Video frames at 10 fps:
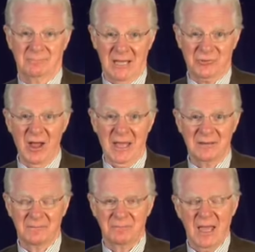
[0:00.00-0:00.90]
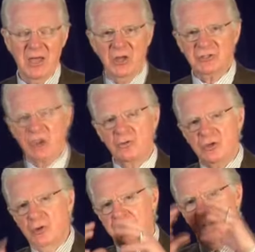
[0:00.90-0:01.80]
That's right. So,
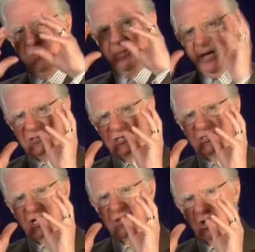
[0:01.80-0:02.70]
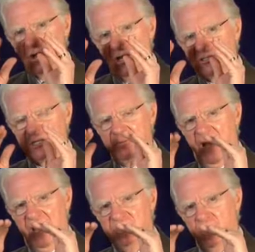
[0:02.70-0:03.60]
you build pictures in your conscious
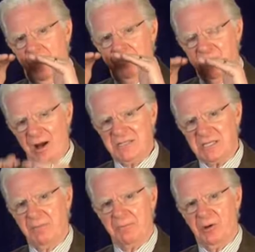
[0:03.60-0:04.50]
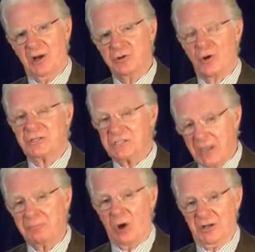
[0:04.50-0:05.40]
mind, you impress them upon your
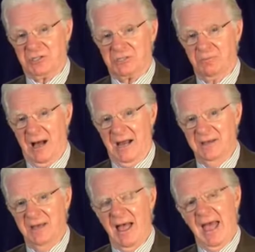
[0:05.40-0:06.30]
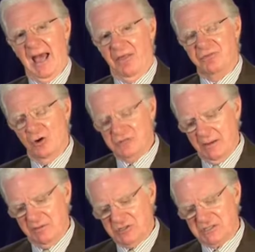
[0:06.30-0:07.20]
subconscious mind, and those
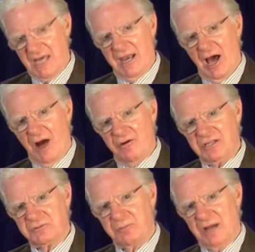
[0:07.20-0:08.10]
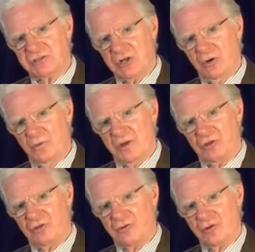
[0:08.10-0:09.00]
images then are expressed
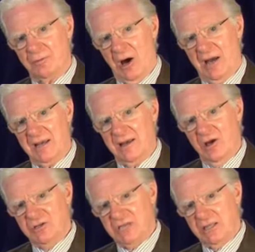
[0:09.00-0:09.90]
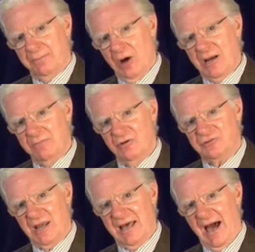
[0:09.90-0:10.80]
with and through the body. See, the body
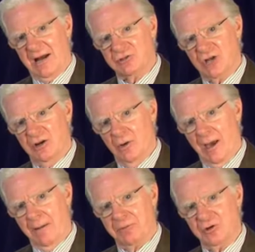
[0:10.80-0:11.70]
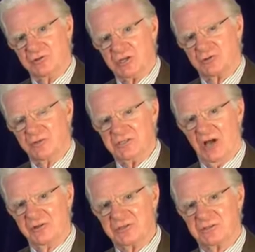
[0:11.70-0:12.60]
moves into action and produces
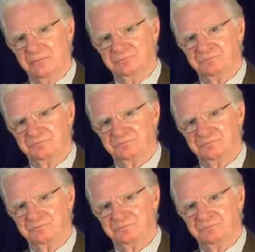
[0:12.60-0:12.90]
results.